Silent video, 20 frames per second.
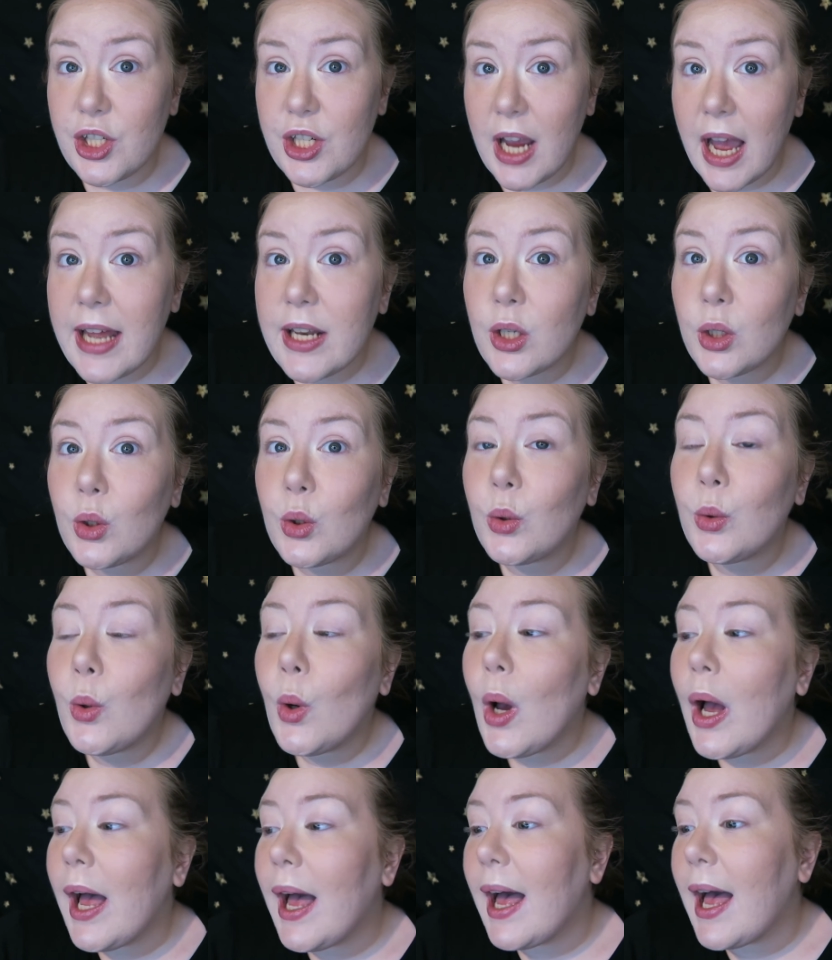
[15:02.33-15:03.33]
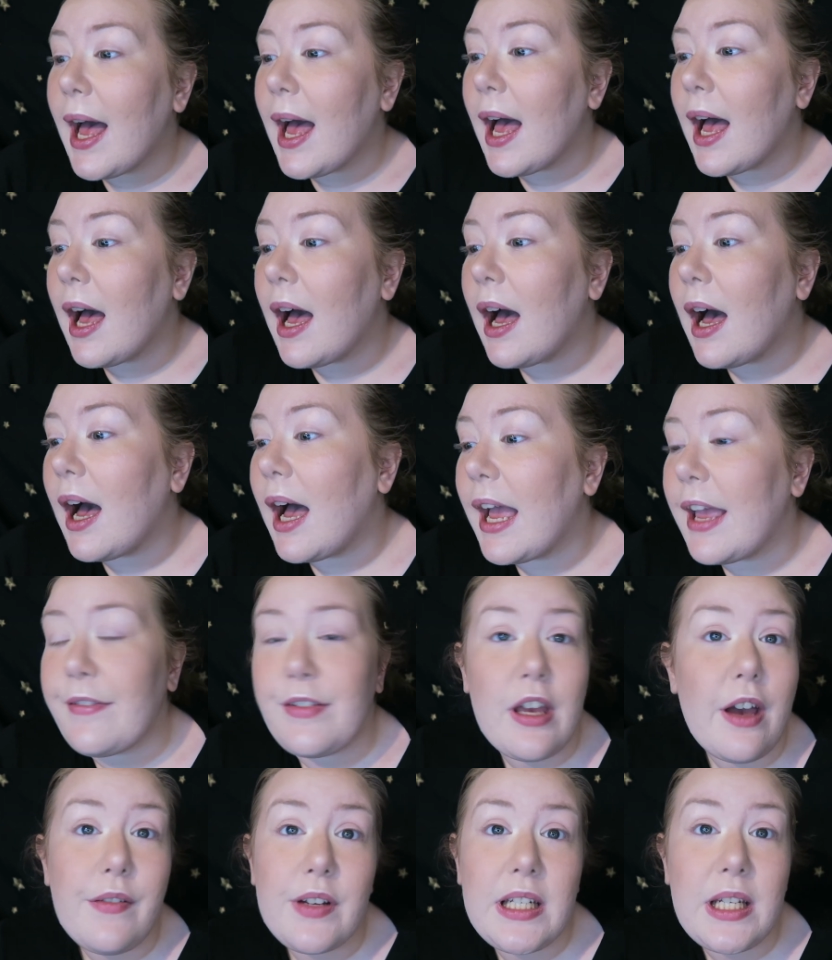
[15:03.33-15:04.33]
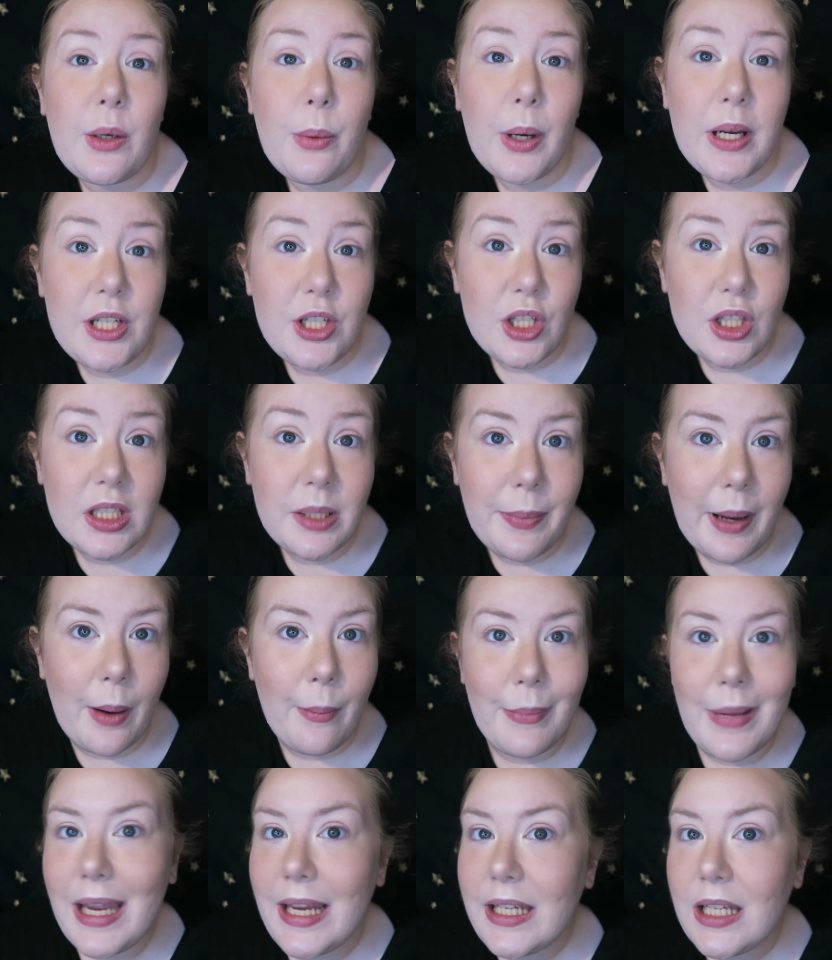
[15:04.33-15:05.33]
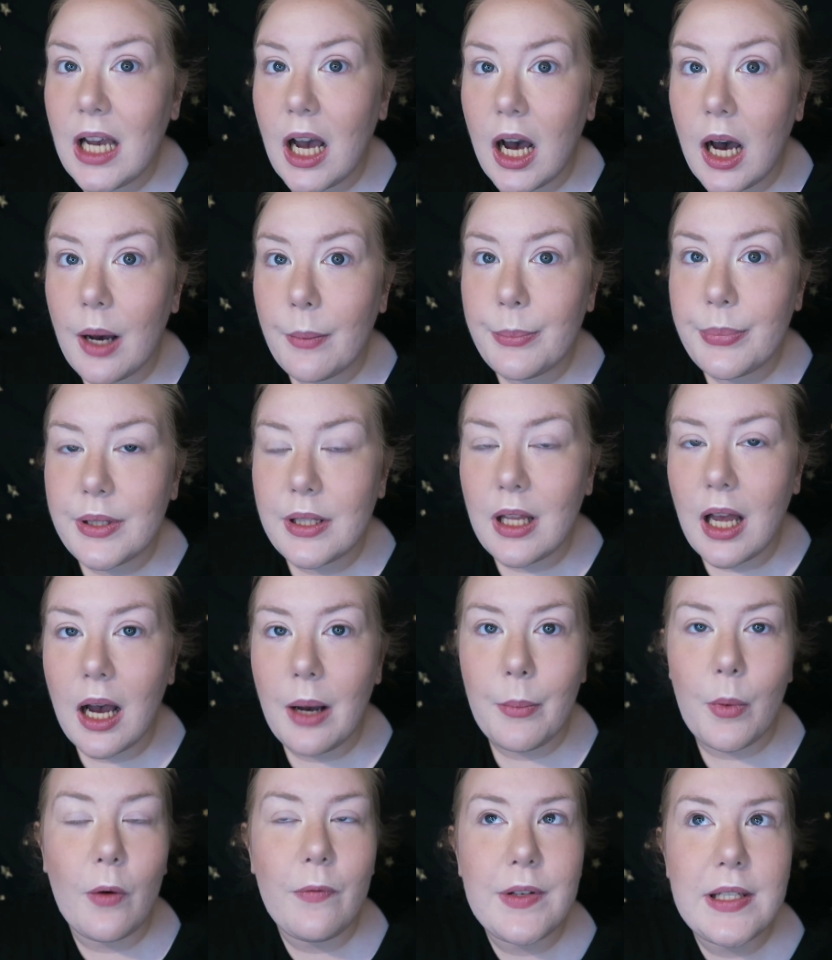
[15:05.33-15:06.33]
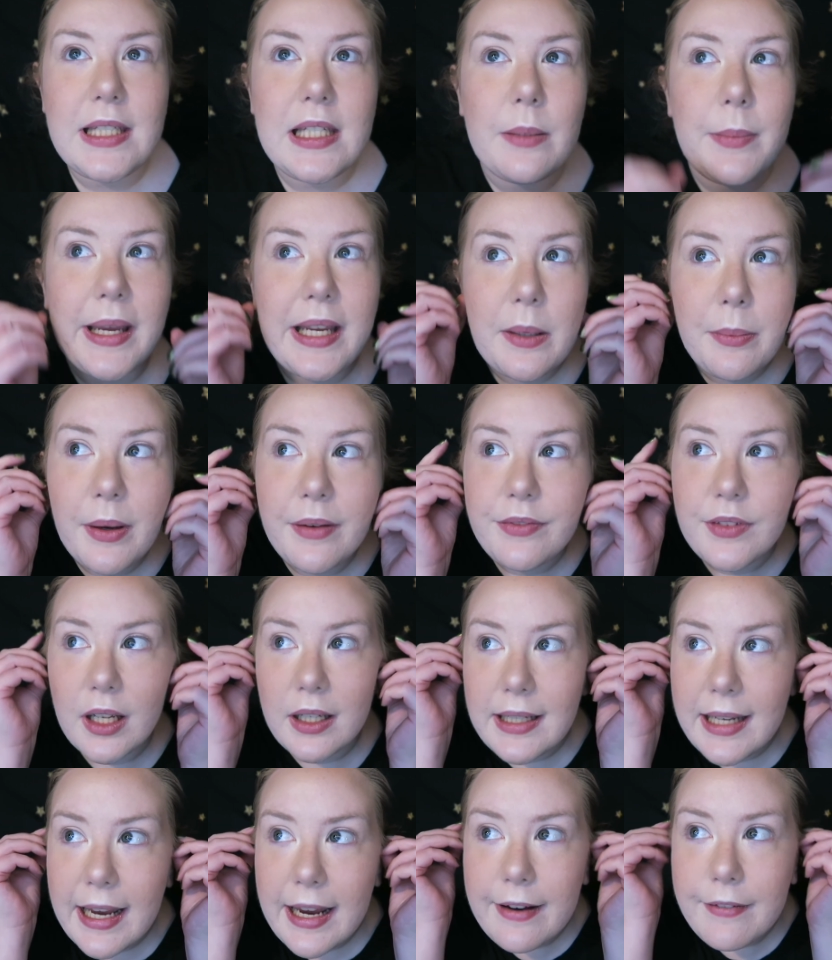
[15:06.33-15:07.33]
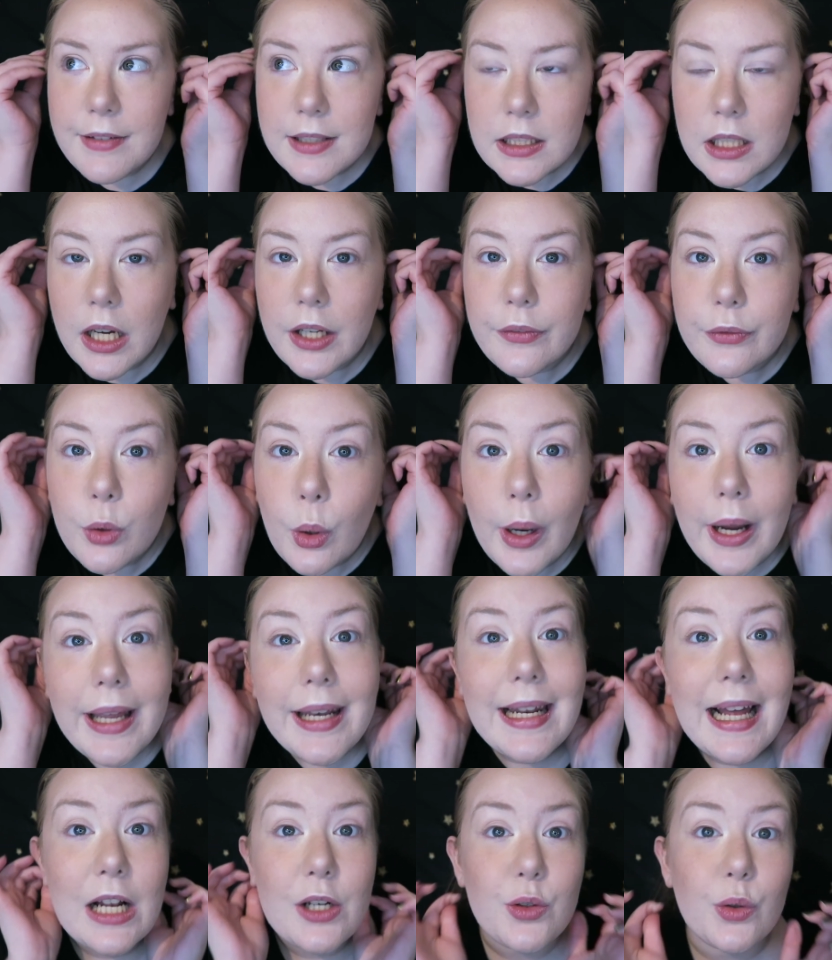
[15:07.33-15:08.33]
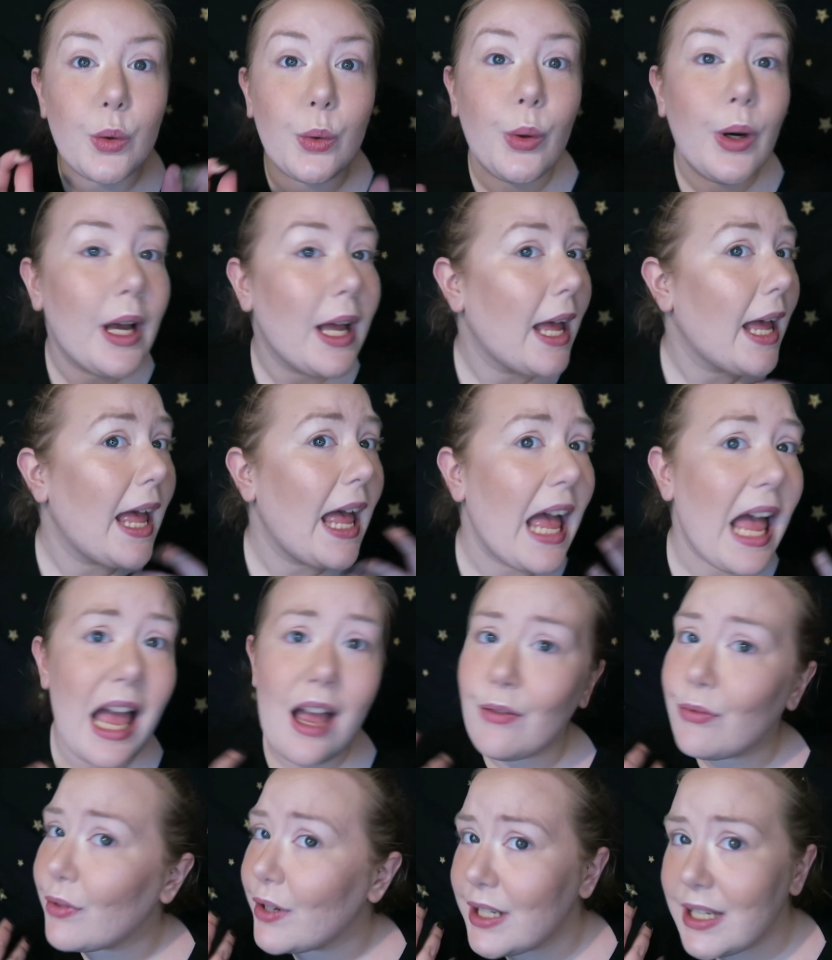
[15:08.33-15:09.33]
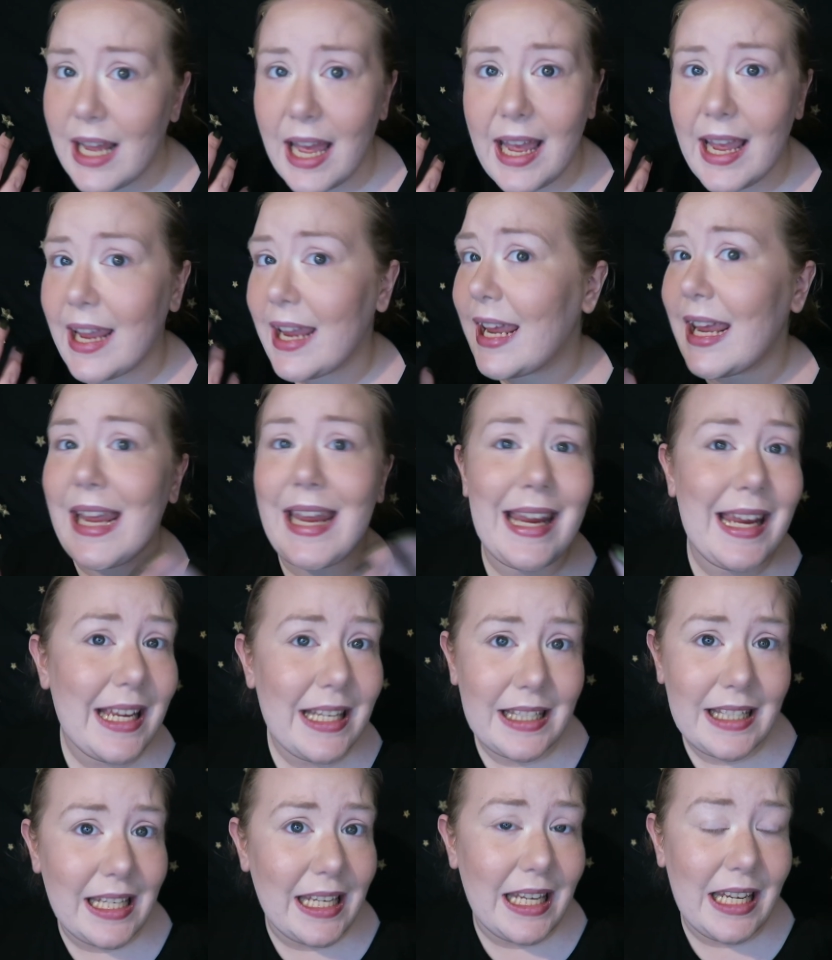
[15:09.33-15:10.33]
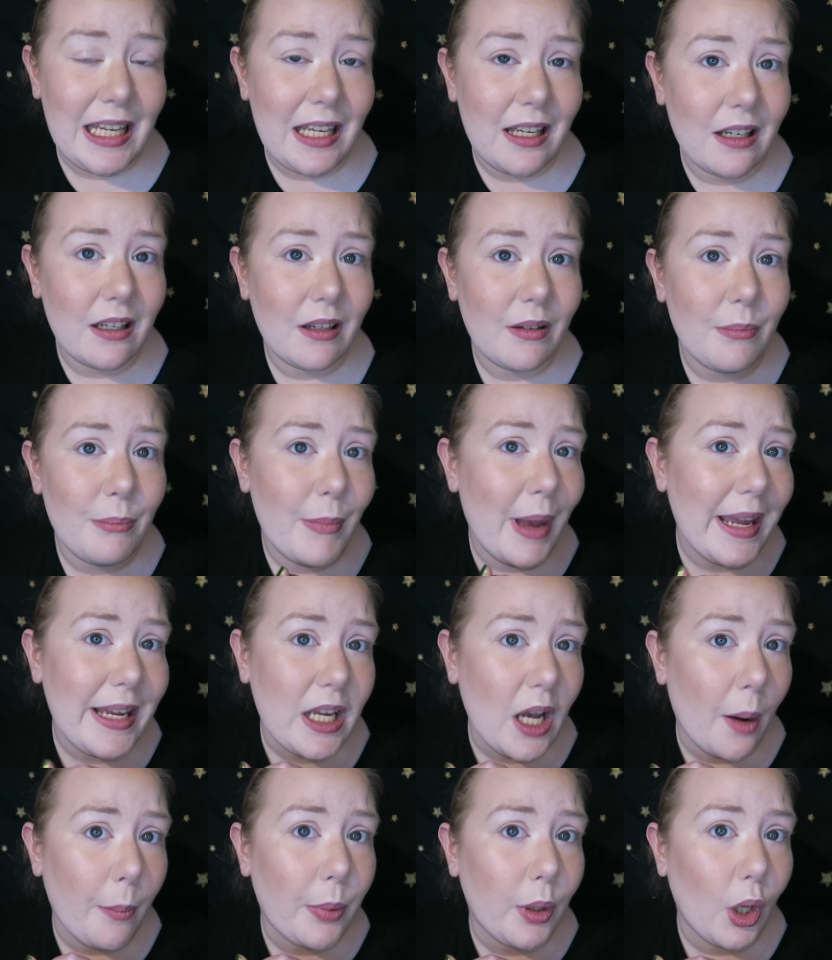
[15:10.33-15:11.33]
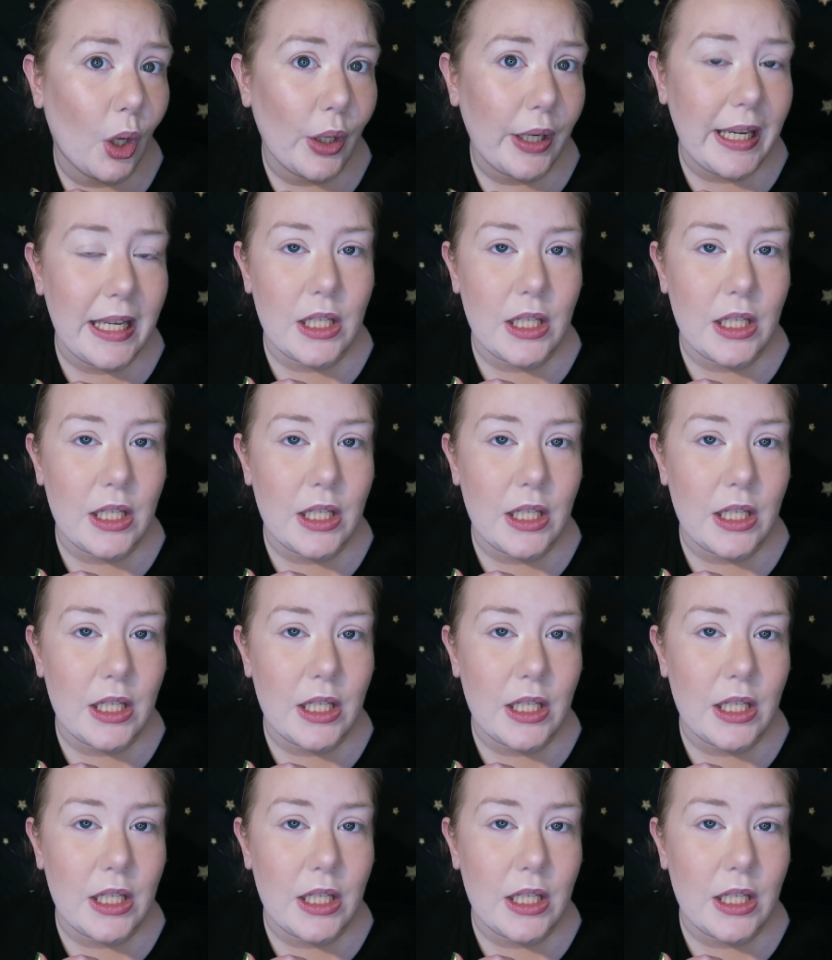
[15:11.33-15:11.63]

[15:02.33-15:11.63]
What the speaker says: channel. If you have any questions about makeup, obviously the makeup I've done here is kind of quite a natural, everyday, easy makeup look.